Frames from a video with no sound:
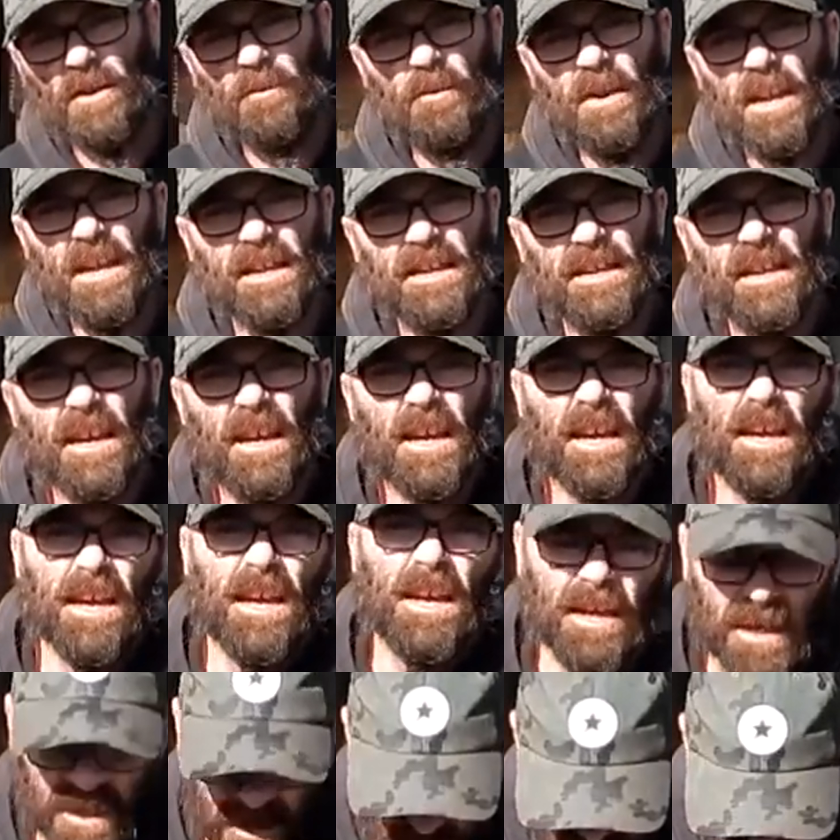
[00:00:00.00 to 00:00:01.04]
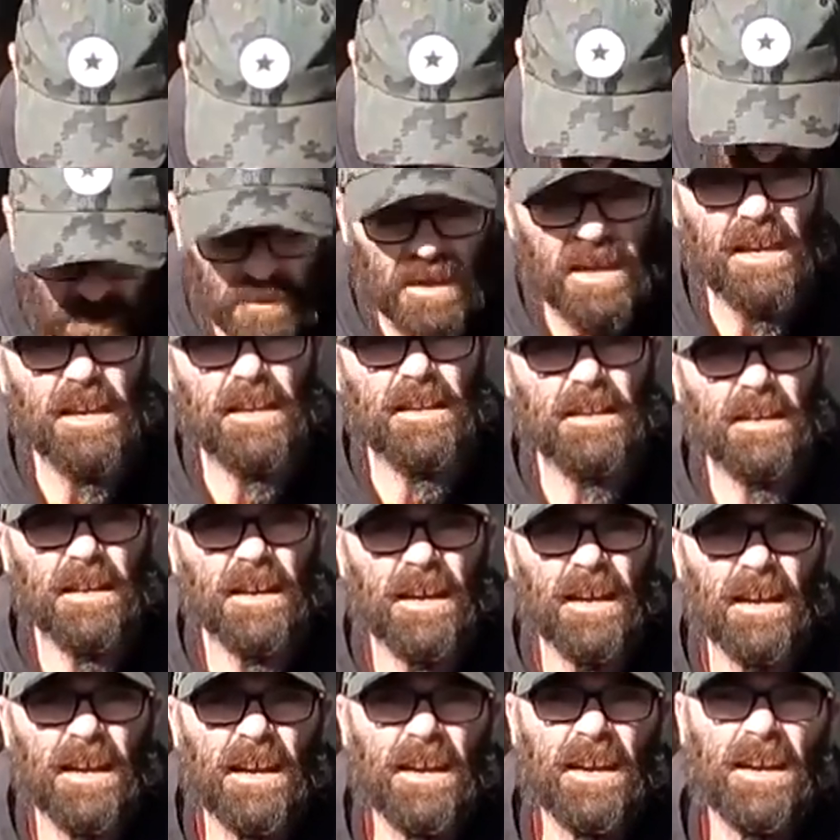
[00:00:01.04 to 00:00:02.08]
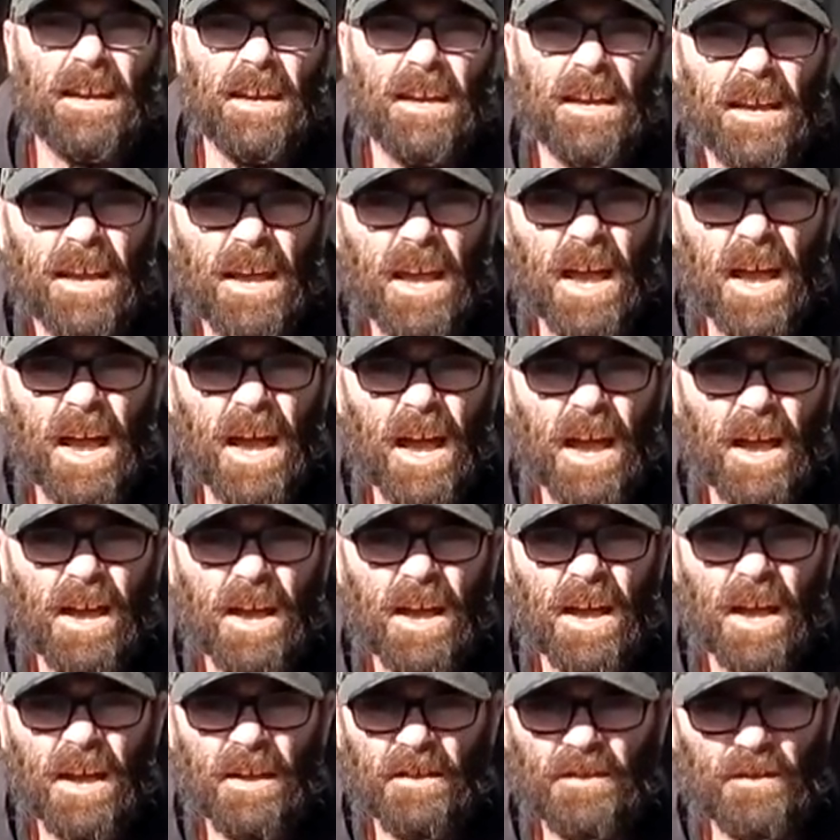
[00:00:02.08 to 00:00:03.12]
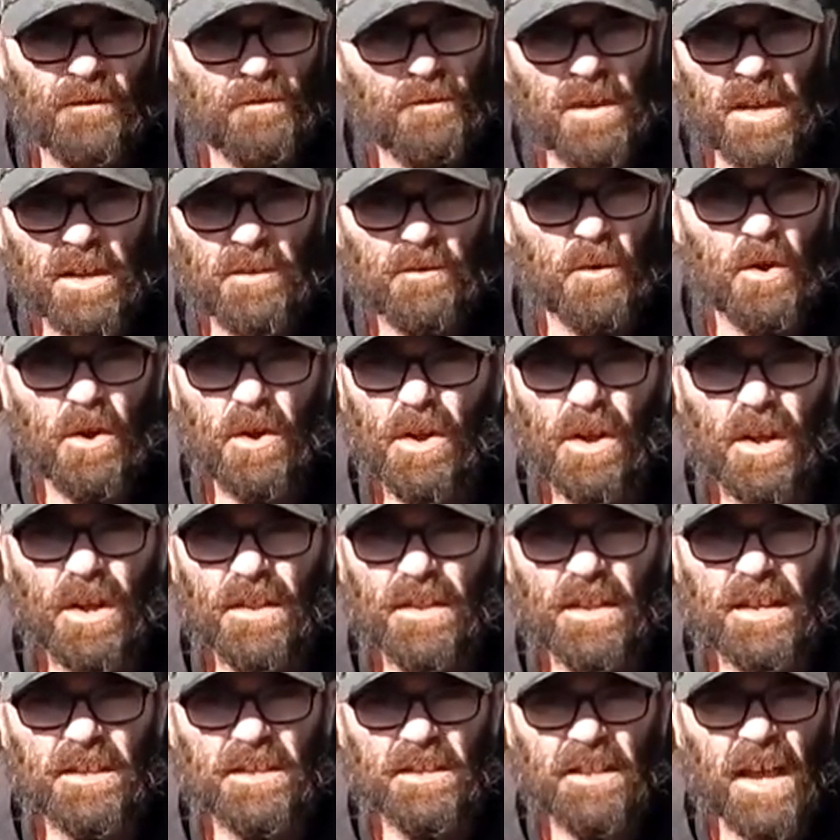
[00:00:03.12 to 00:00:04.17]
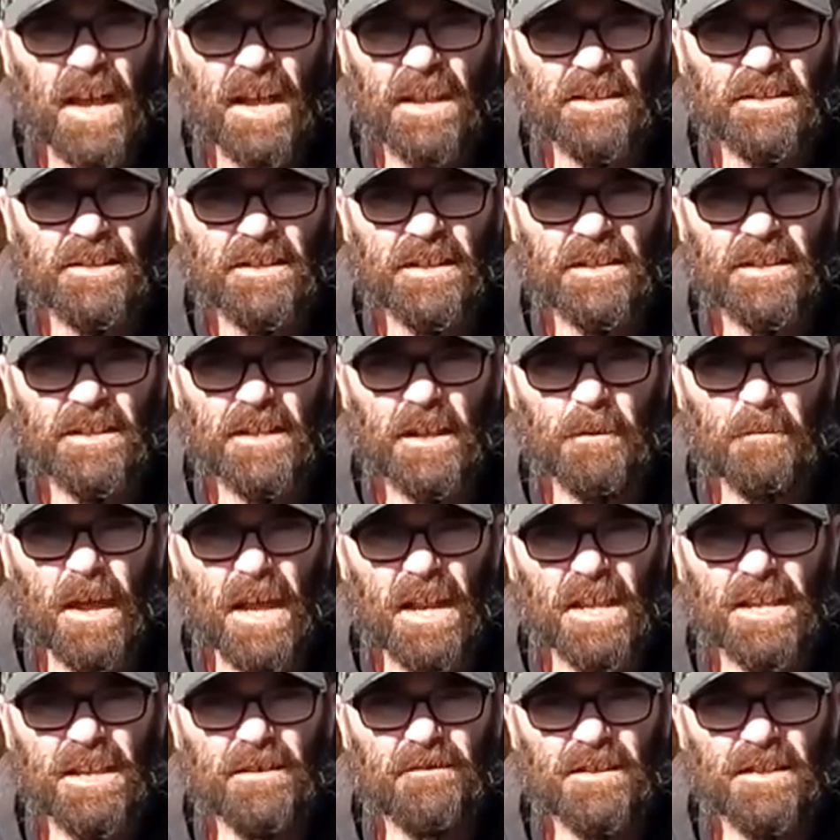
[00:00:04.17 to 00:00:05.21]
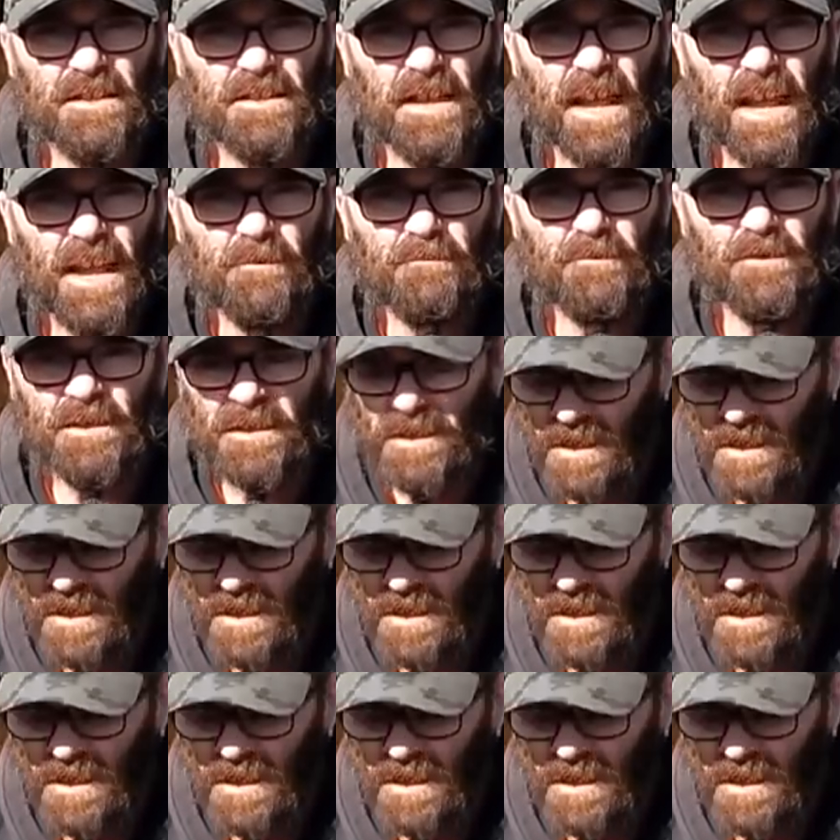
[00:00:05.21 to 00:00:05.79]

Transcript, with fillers: me can only mean they've been working this land since the medieval times,